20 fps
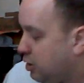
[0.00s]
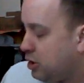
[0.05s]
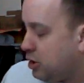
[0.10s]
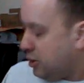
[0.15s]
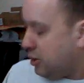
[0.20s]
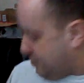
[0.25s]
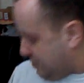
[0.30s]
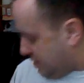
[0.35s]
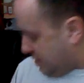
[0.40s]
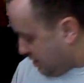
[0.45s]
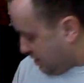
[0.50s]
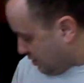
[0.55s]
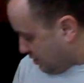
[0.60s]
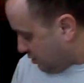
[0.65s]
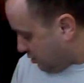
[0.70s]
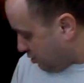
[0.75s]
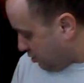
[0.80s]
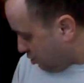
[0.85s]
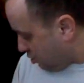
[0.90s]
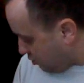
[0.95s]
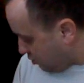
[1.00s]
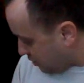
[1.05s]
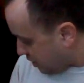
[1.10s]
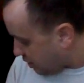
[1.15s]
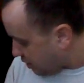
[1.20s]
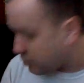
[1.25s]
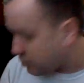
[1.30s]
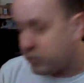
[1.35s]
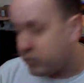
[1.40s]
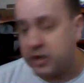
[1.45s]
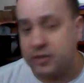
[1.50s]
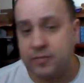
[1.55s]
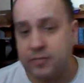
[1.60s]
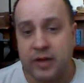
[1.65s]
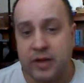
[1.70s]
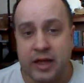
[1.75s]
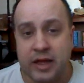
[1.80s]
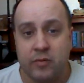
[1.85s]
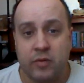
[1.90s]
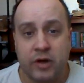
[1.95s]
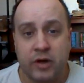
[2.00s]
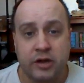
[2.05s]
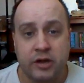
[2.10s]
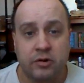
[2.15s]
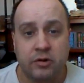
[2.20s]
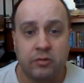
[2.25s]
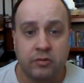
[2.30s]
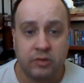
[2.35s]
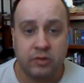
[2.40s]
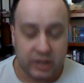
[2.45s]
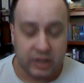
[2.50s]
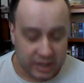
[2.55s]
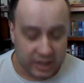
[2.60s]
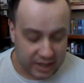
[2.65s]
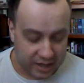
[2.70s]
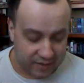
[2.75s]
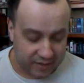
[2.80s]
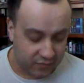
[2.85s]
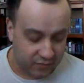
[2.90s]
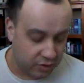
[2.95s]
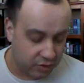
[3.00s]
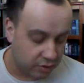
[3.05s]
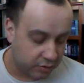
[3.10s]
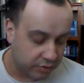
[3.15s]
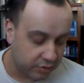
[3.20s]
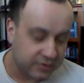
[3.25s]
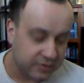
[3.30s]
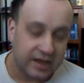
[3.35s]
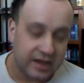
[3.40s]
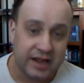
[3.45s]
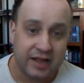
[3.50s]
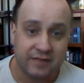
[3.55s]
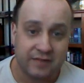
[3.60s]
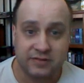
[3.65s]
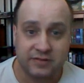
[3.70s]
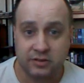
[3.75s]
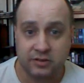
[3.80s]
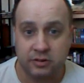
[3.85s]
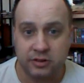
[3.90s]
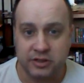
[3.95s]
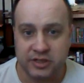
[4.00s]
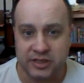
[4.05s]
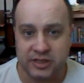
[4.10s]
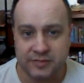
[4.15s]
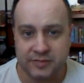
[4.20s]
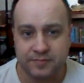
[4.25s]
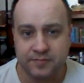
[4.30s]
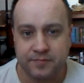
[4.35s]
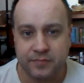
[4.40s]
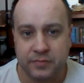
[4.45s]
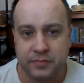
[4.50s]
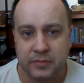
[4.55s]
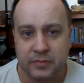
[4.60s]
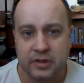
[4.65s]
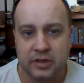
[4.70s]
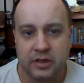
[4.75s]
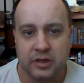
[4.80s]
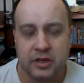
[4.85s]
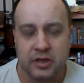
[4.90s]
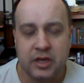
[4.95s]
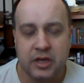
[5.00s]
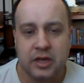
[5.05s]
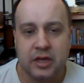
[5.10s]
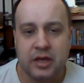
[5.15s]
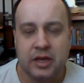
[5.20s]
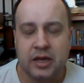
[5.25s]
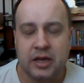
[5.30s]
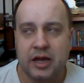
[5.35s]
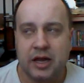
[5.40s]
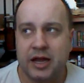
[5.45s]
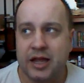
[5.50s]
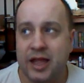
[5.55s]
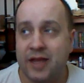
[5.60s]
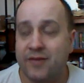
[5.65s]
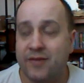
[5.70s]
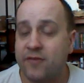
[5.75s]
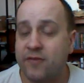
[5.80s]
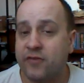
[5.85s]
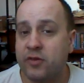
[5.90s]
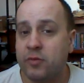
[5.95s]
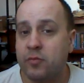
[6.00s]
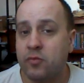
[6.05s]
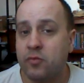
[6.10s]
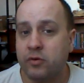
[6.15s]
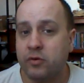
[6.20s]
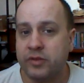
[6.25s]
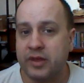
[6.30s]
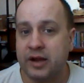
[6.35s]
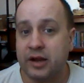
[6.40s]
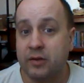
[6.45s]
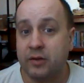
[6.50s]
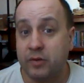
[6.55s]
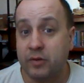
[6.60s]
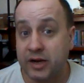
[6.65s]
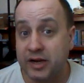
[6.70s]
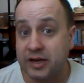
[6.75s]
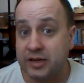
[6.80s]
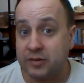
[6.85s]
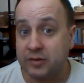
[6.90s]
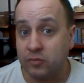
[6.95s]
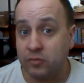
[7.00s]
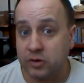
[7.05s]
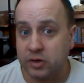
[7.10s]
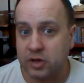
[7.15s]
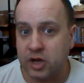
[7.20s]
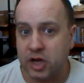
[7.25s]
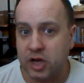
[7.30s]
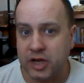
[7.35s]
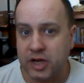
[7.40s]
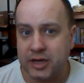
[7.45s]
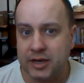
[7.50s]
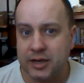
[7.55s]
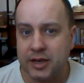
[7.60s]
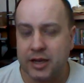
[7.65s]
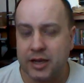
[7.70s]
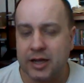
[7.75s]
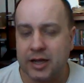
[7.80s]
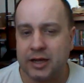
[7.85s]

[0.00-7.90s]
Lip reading: This next one is my one and only Heaven and Earth that I have started. I have a few more that I want to work on.